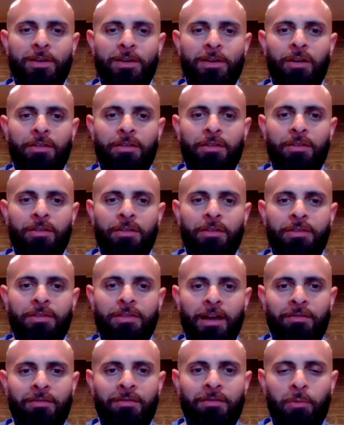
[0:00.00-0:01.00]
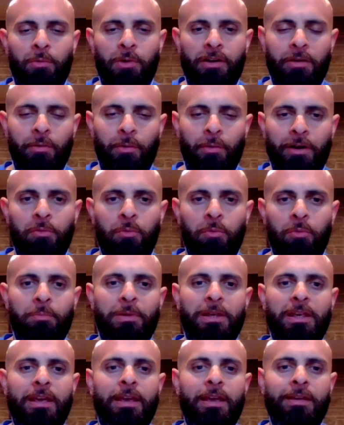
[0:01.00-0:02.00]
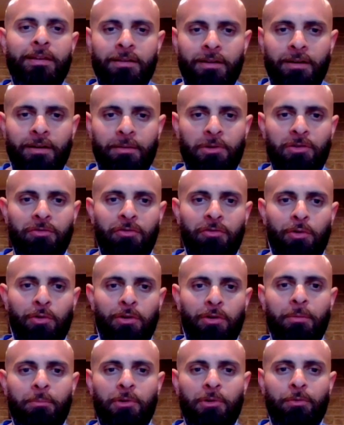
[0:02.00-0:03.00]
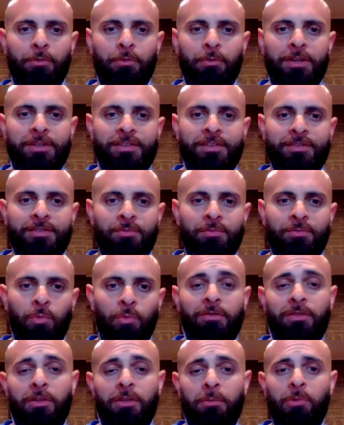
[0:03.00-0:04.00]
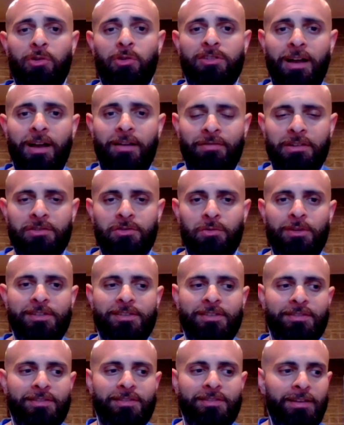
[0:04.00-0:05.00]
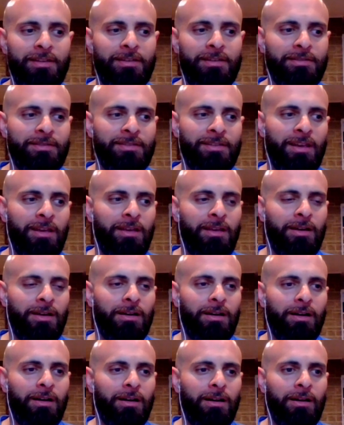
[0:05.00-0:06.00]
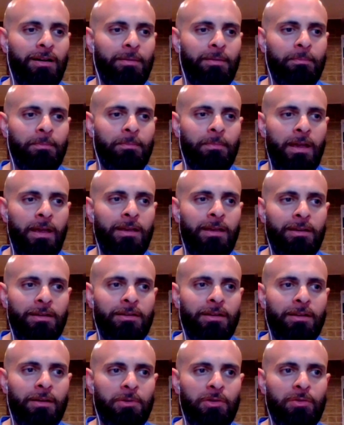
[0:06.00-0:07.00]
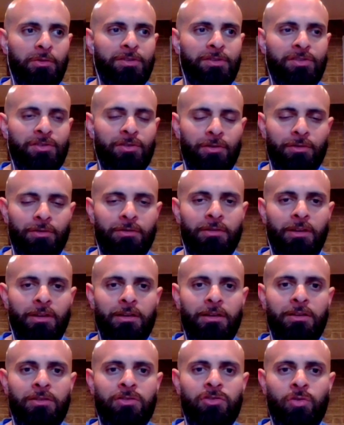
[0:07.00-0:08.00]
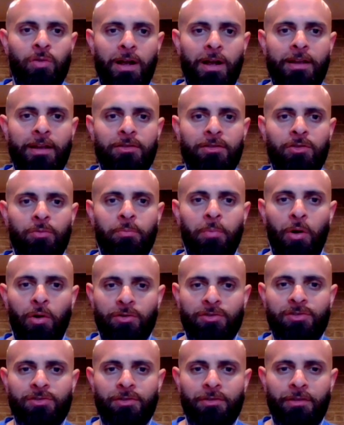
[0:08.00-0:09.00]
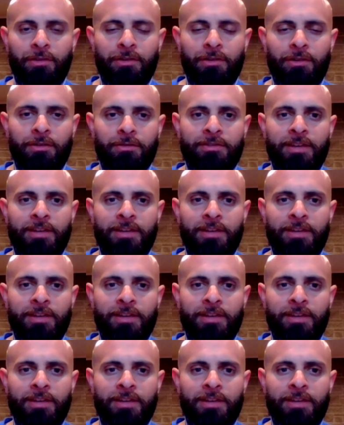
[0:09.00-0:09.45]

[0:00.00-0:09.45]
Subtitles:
thought that if they were going to go anywhere, it would be AEW for a number of reasons. One of the most obvious reasons is AEW is certainly trying to bolster their